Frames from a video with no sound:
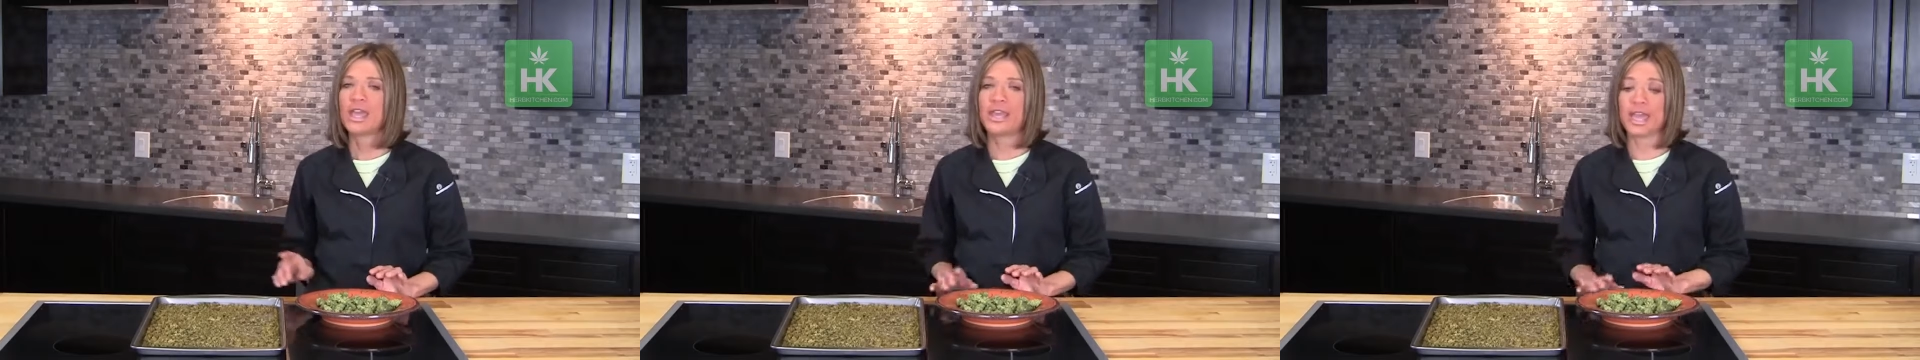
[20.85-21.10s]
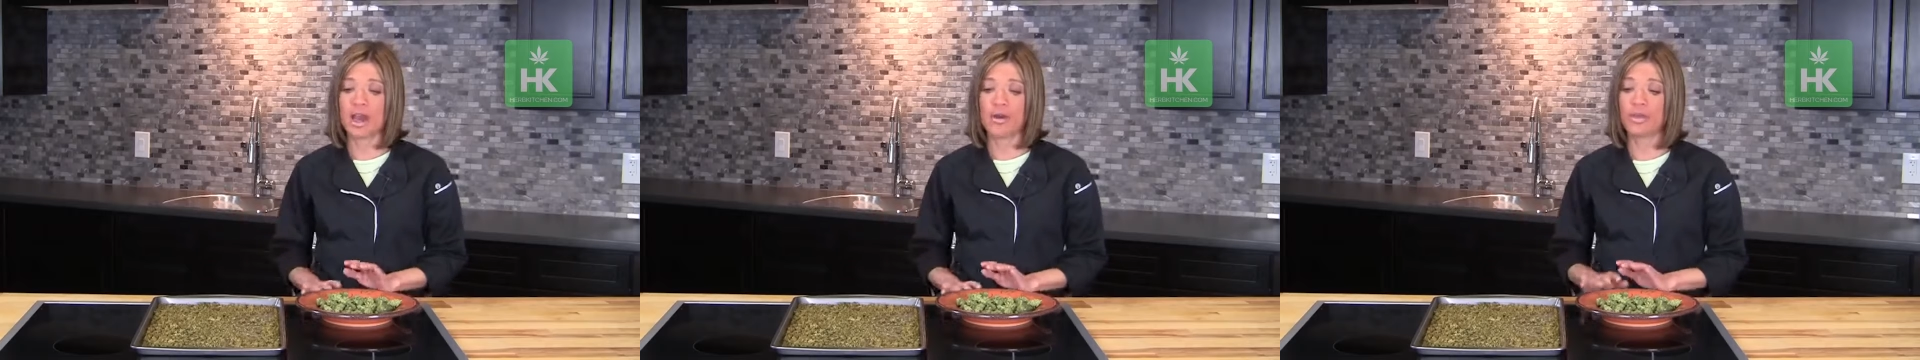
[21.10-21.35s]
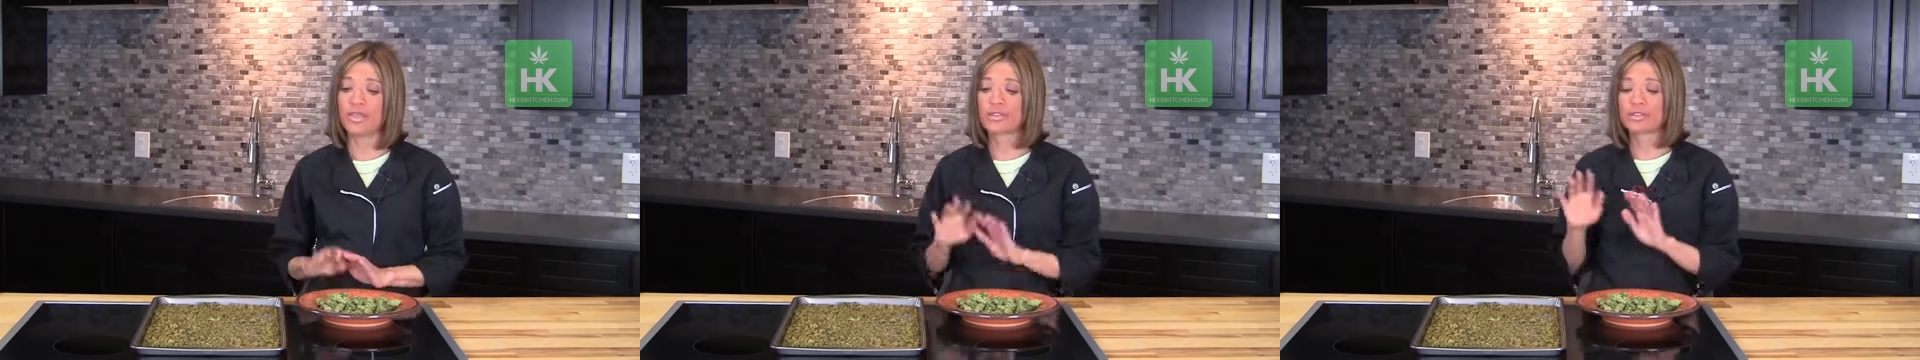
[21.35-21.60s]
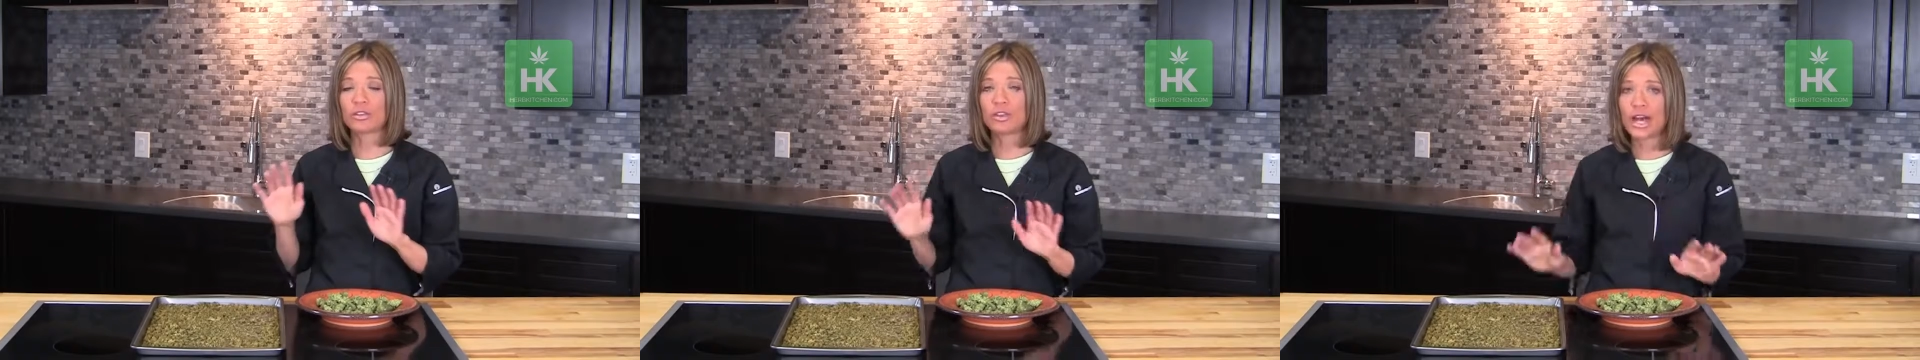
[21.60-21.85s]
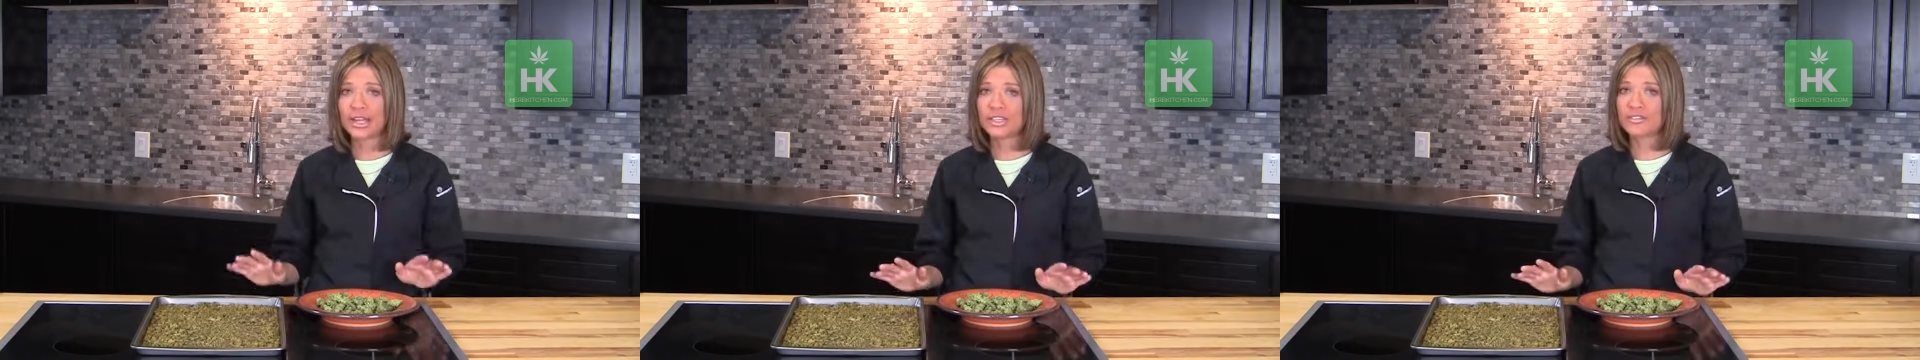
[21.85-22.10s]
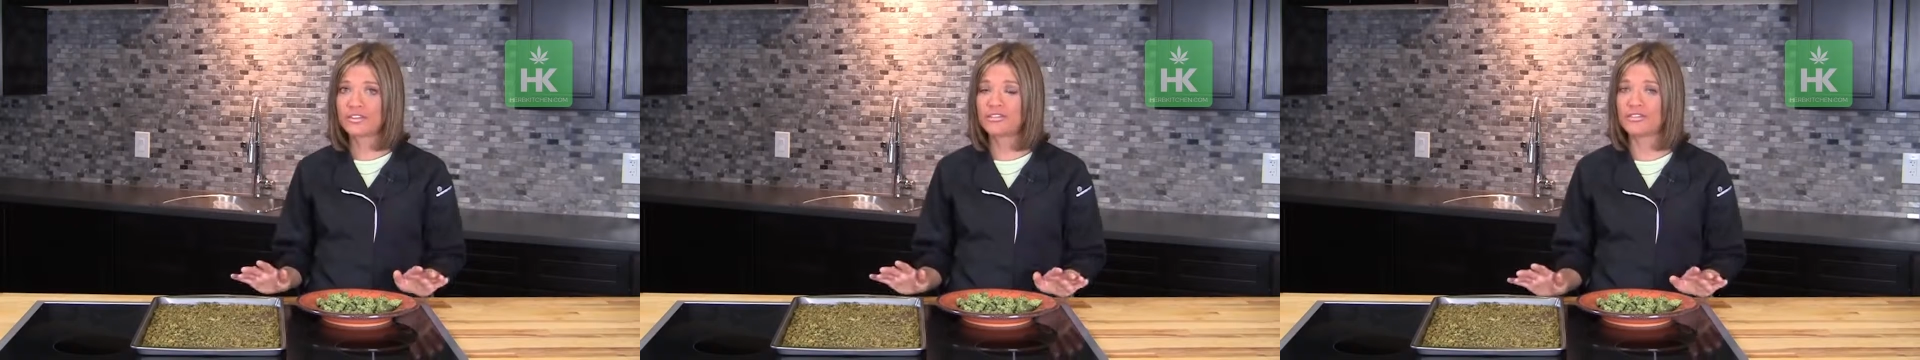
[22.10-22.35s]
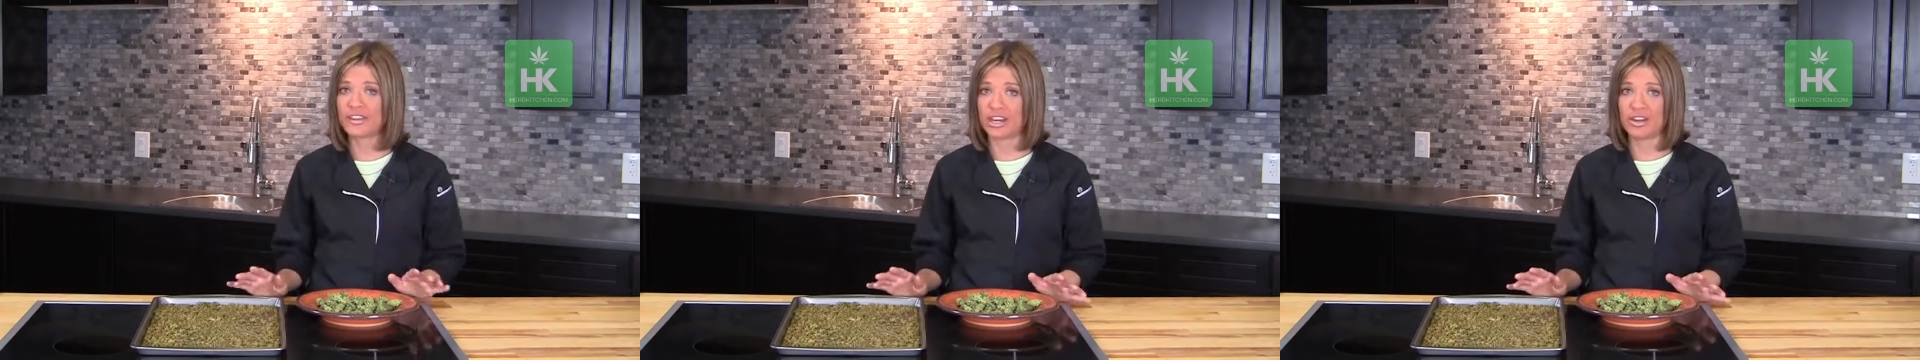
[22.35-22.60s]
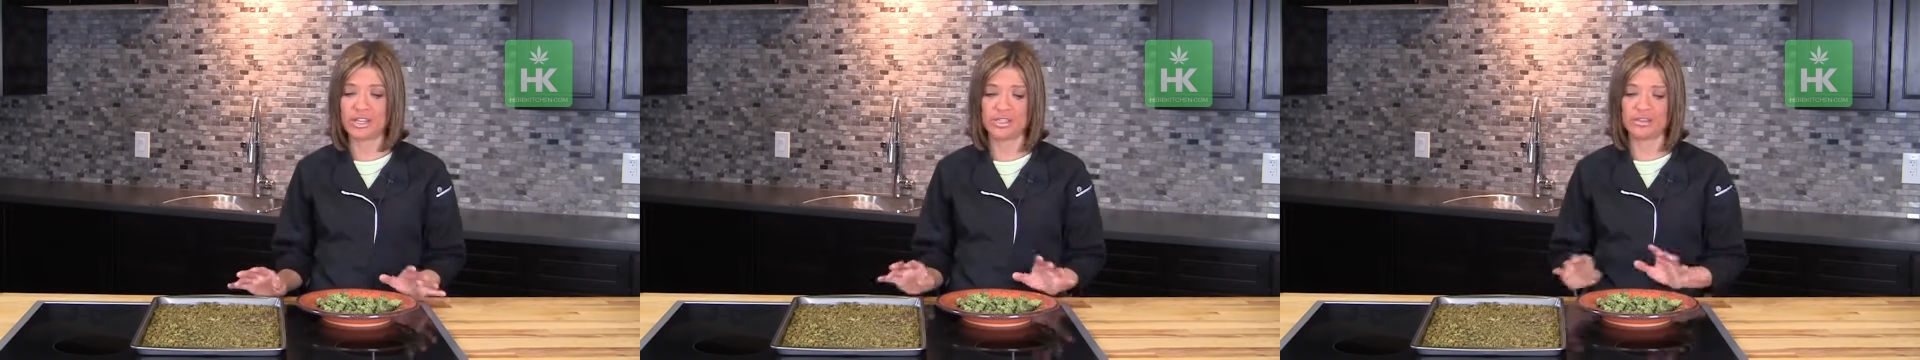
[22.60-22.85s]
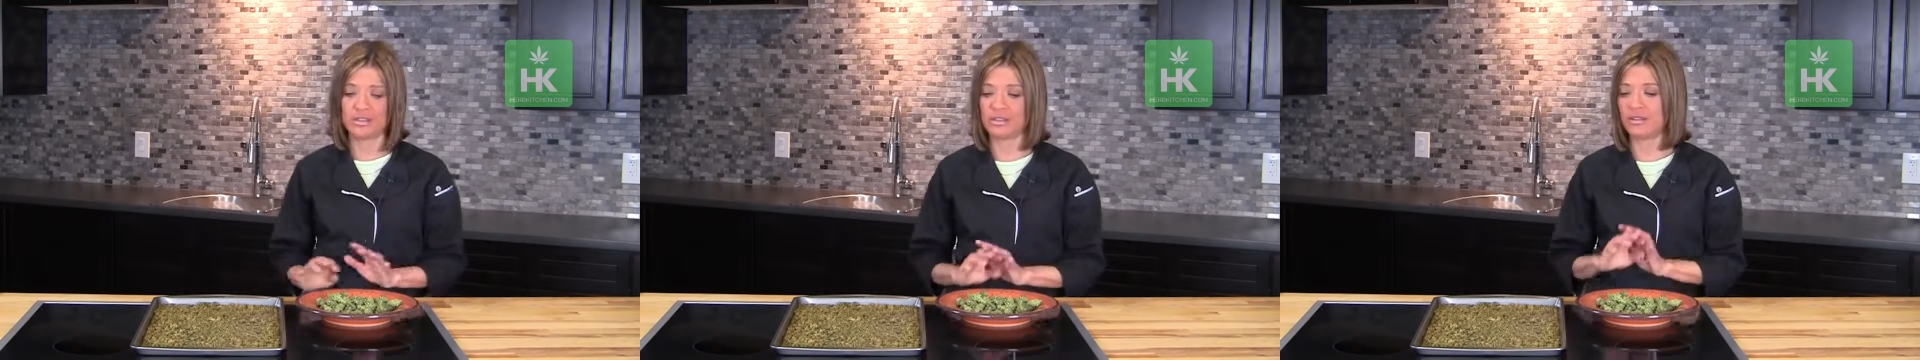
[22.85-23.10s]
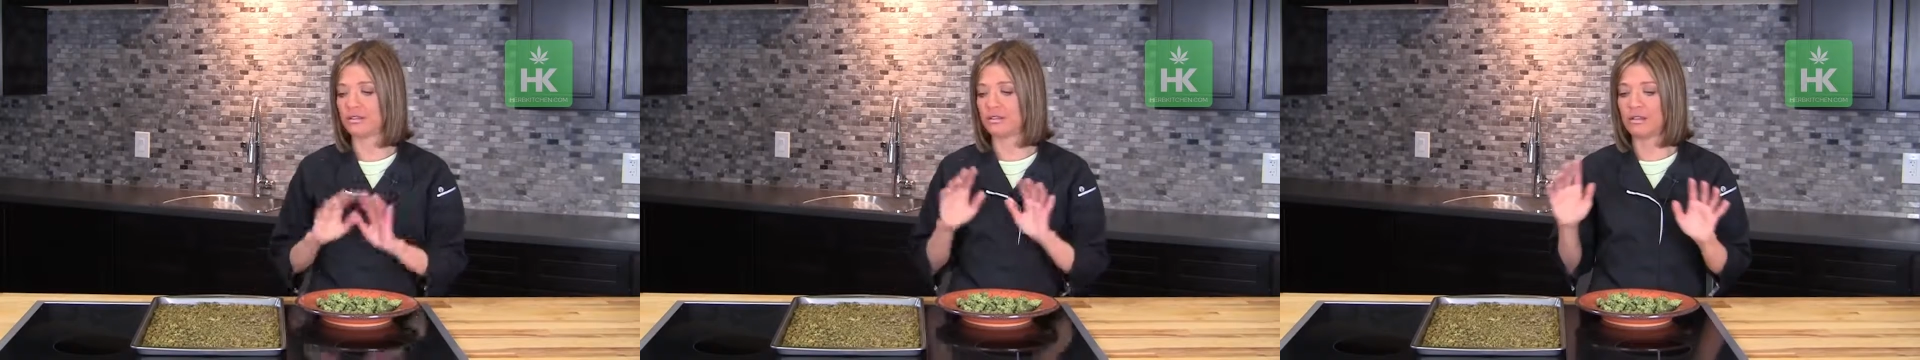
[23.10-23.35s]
Now, there's a lot of different variances,